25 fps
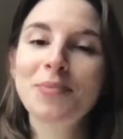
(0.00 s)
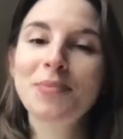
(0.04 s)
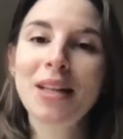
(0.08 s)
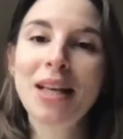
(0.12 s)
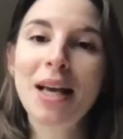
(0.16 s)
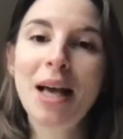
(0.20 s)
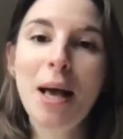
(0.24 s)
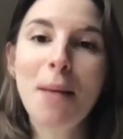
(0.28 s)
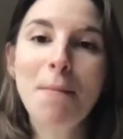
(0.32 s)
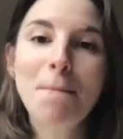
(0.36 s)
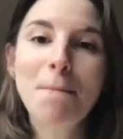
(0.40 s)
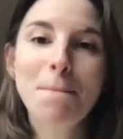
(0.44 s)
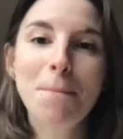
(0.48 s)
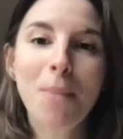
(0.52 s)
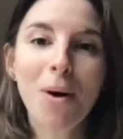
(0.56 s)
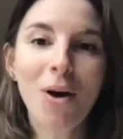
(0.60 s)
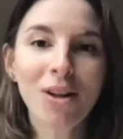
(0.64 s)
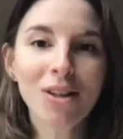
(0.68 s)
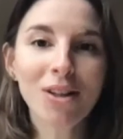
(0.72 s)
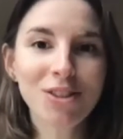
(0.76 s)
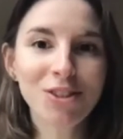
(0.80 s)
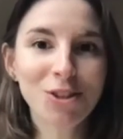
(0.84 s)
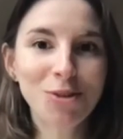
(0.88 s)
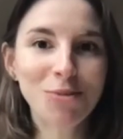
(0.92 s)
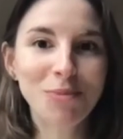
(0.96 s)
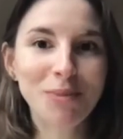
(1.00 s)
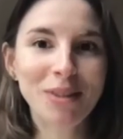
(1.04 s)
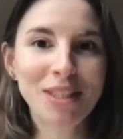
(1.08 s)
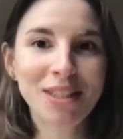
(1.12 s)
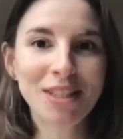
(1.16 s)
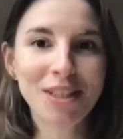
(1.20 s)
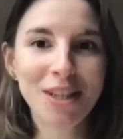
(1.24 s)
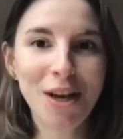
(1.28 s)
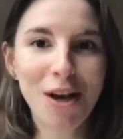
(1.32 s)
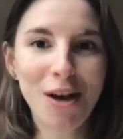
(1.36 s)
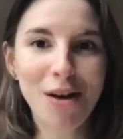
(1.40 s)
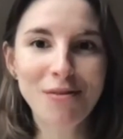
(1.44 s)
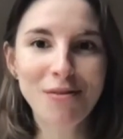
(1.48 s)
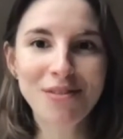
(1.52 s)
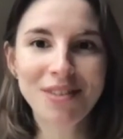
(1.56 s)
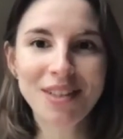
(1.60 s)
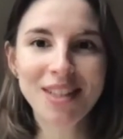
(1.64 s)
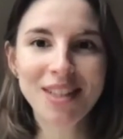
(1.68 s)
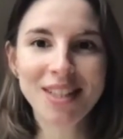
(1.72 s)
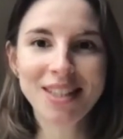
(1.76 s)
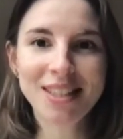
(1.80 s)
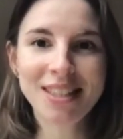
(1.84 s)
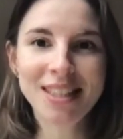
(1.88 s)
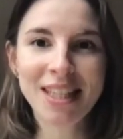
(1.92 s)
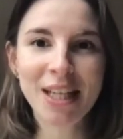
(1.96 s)
abolishment of
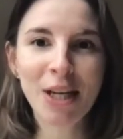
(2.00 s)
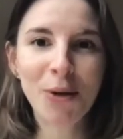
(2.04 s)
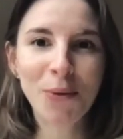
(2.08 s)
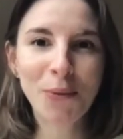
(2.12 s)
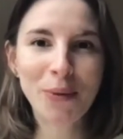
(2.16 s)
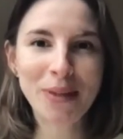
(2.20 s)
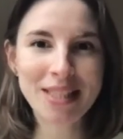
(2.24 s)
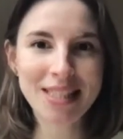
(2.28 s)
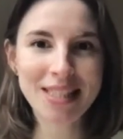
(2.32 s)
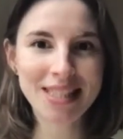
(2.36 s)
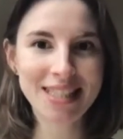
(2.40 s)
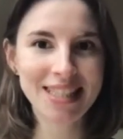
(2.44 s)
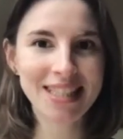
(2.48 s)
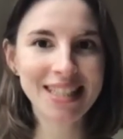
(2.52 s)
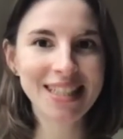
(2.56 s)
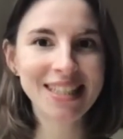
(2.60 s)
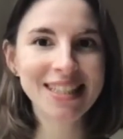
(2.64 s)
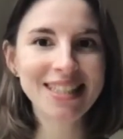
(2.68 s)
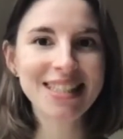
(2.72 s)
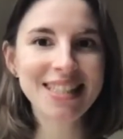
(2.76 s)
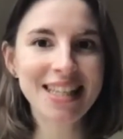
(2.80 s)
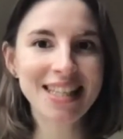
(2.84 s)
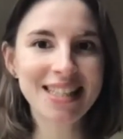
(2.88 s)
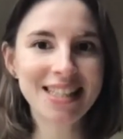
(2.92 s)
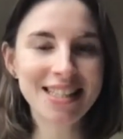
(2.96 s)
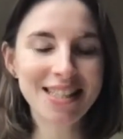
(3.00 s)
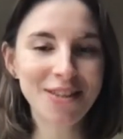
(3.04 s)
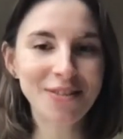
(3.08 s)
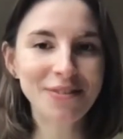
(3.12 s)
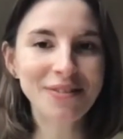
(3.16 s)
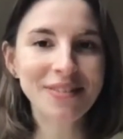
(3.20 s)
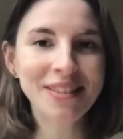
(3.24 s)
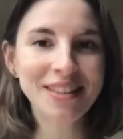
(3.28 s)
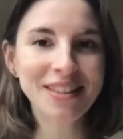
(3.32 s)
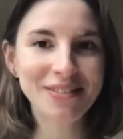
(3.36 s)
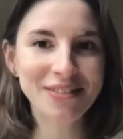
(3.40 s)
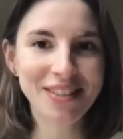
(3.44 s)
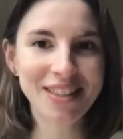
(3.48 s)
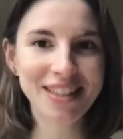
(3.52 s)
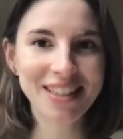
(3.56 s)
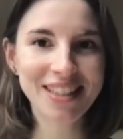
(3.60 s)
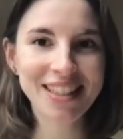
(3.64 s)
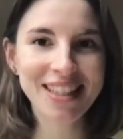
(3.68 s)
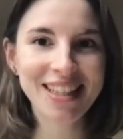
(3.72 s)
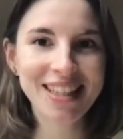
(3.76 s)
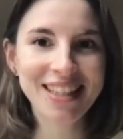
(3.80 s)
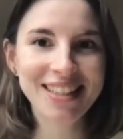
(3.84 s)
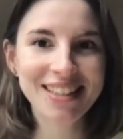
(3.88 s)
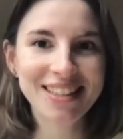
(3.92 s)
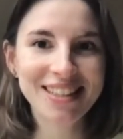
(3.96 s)
an egoistic sense of living,
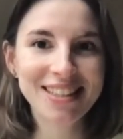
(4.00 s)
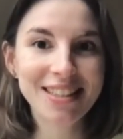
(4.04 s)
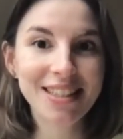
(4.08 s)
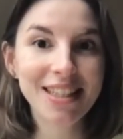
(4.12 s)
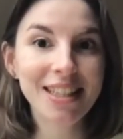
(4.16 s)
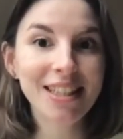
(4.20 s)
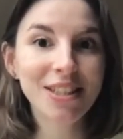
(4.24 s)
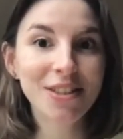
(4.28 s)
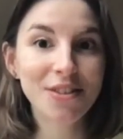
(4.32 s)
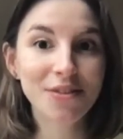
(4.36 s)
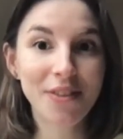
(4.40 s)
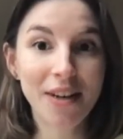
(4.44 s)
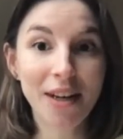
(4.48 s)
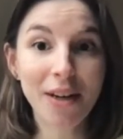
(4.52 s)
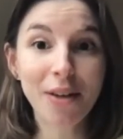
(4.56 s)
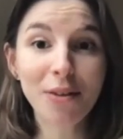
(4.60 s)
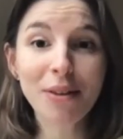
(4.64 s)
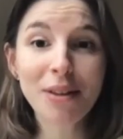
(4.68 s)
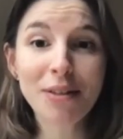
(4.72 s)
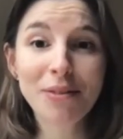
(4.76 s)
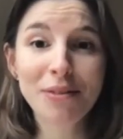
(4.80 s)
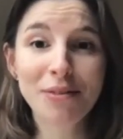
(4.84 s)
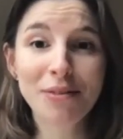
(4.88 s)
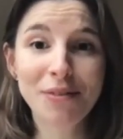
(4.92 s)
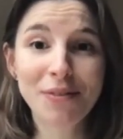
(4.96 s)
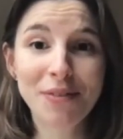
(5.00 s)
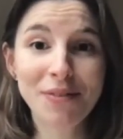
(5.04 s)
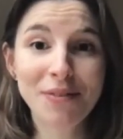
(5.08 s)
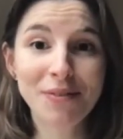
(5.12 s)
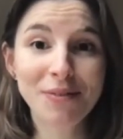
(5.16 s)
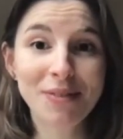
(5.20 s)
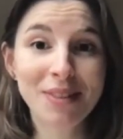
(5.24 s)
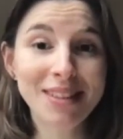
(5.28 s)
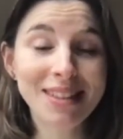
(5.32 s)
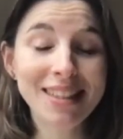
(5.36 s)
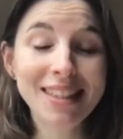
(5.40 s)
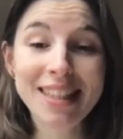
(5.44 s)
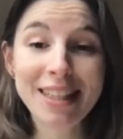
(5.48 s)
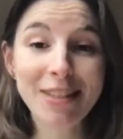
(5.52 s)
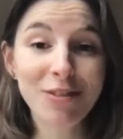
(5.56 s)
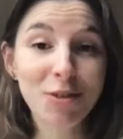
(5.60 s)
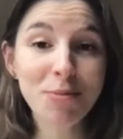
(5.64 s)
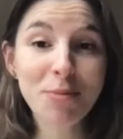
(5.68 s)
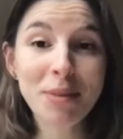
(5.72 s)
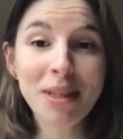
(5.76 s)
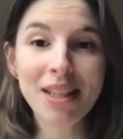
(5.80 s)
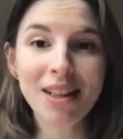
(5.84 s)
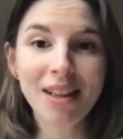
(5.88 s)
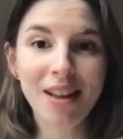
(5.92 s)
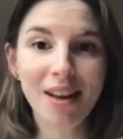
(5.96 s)
it gives
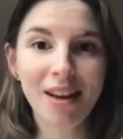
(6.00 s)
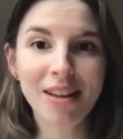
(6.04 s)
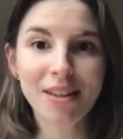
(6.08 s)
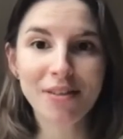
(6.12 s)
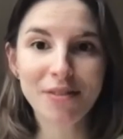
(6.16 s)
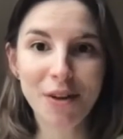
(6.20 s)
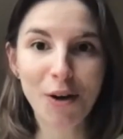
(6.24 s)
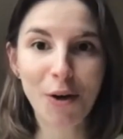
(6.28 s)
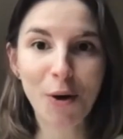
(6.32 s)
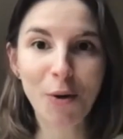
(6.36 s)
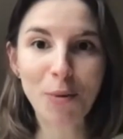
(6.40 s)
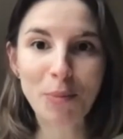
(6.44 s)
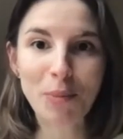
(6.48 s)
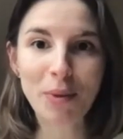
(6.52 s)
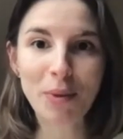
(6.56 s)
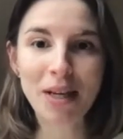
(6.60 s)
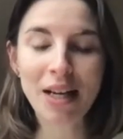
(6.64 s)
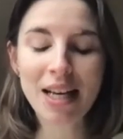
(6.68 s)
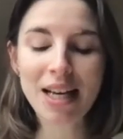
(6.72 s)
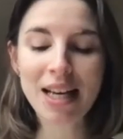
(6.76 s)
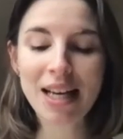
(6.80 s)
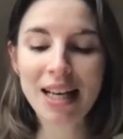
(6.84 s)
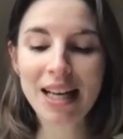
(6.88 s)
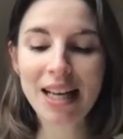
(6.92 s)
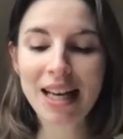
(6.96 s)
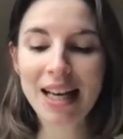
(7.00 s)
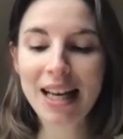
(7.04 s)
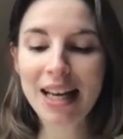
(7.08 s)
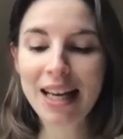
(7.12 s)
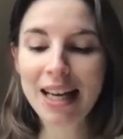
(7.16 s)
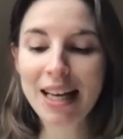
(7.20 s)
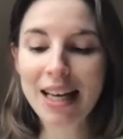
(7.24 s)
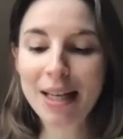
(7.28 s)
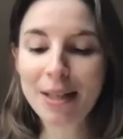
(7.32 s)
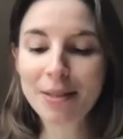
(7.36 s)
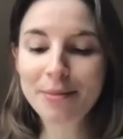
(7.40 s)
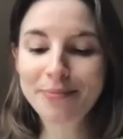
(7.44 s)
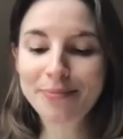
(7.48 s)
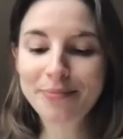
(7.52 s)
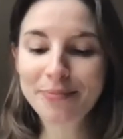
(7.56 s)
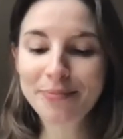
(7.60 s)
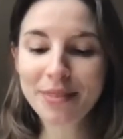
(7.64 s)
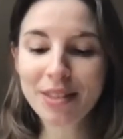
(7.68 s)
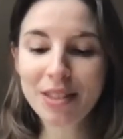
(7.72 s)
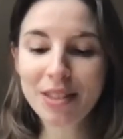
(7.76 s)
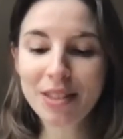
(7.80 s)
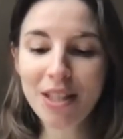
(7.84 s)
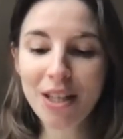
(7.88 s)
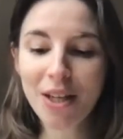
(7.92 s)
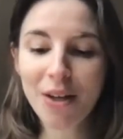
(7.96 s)
me a lot of hope. And
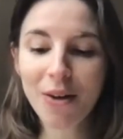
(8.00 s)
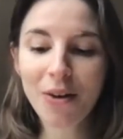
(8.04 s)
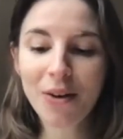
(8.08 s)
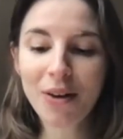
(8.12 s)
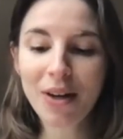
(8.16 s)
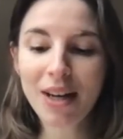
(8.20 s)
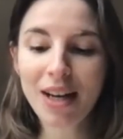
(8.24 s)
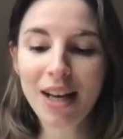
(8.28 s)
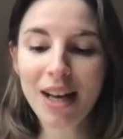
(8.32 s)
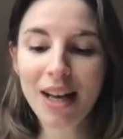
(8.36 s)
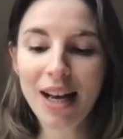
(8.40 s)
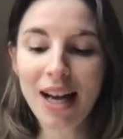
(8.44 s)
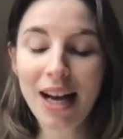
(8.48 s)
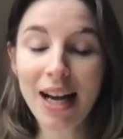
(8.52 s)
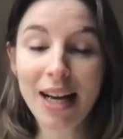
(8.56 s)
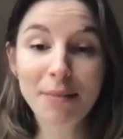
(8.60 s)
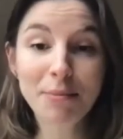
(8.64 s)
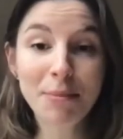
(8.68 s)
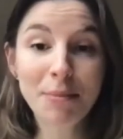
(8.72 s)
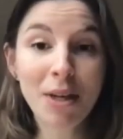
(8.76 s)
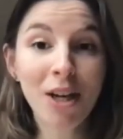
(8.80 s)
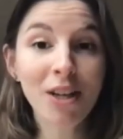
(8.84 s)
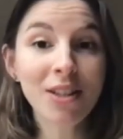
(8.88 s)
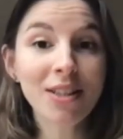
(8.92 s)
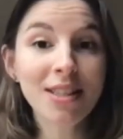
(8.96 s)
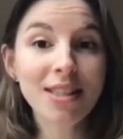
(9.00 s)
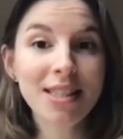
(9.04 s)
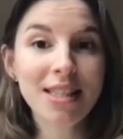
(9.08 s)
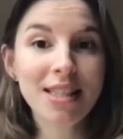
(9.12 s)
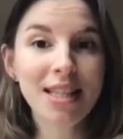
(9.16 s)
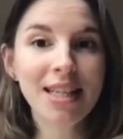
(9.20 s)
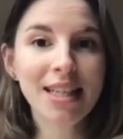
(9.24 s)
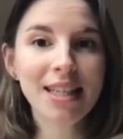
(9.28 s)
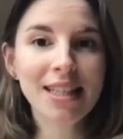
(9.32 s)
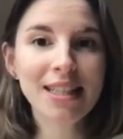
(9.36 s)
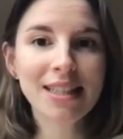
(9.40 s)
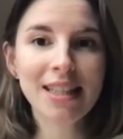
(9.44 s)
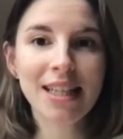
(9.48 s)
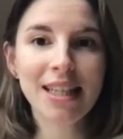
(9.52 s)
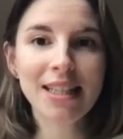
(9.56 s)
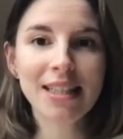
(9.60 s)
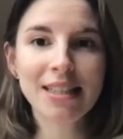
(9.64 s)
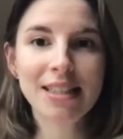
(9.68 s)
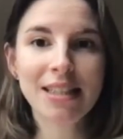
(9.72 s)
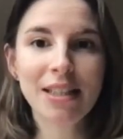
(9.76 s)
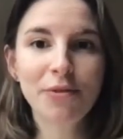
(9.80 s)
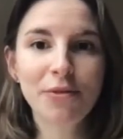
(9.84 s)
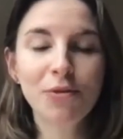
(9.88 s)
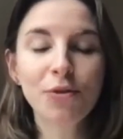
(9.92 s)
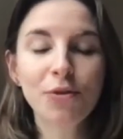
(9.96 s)
so I'm not saying that
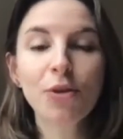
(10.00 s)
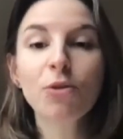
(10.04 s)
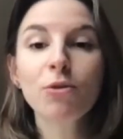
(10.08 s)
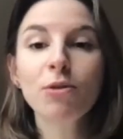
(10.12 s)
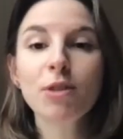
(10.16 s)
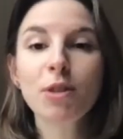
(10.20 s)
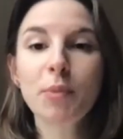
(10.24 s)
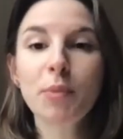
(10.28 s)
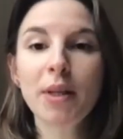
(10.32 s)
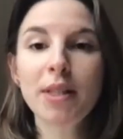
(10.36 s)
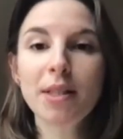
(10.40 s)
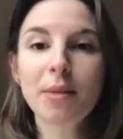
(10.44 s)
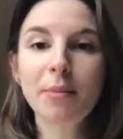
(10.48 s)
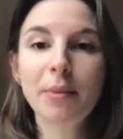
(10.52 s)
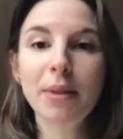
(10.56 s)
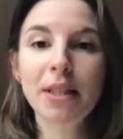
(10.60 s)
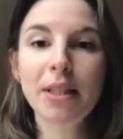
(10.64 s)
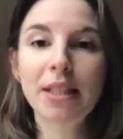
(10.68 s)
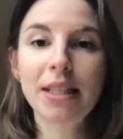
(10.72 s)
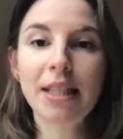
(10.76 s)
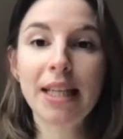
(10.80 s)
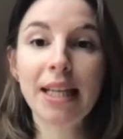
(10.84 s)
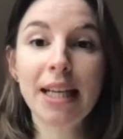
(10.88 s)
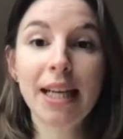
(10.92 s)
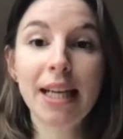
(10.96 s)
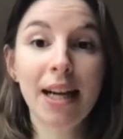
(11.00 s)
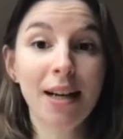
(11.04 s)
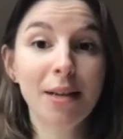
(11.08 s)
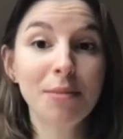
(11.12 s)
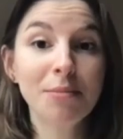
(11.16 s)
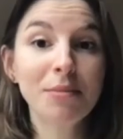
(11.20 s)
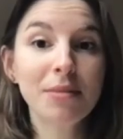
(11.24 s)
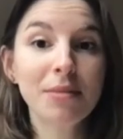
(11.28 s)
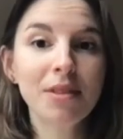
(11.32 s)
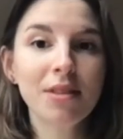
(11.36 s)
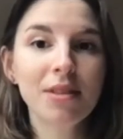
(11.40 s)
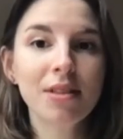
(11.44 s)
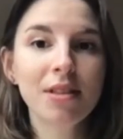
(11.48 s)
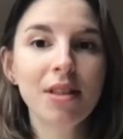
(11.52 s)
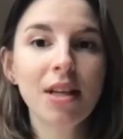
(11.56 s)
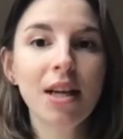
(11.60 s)
the full responsibility comes